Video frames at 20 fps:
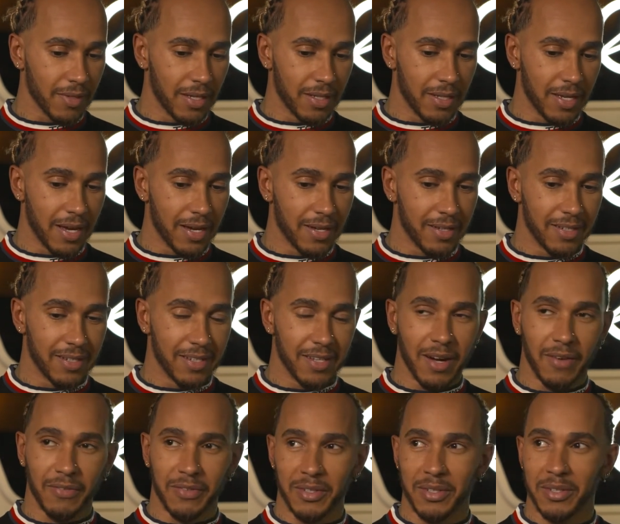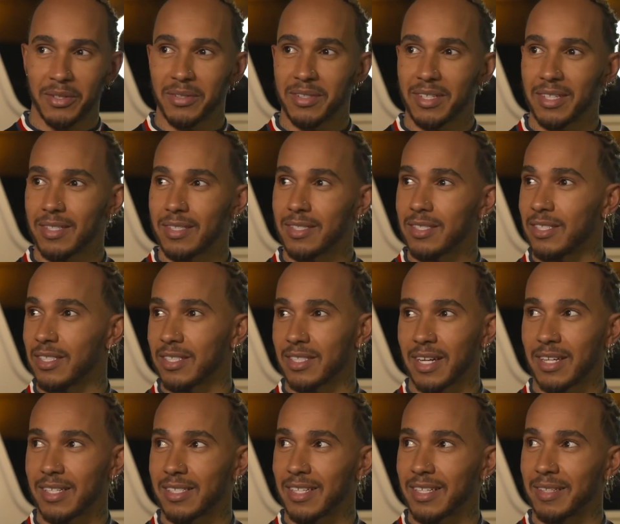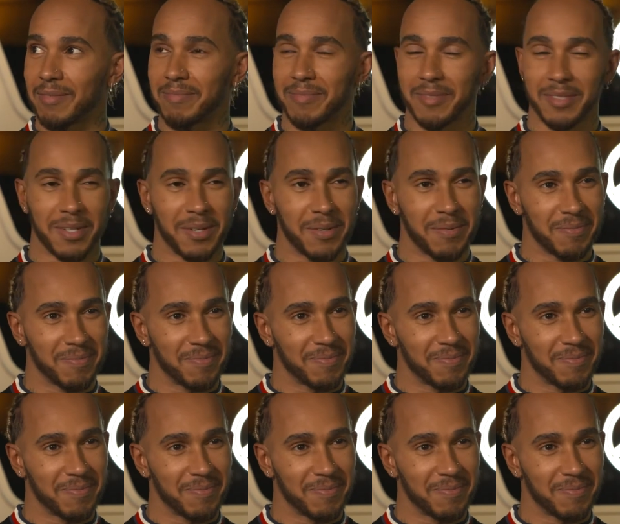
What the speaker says: and in the afternoon, it's just gusty. So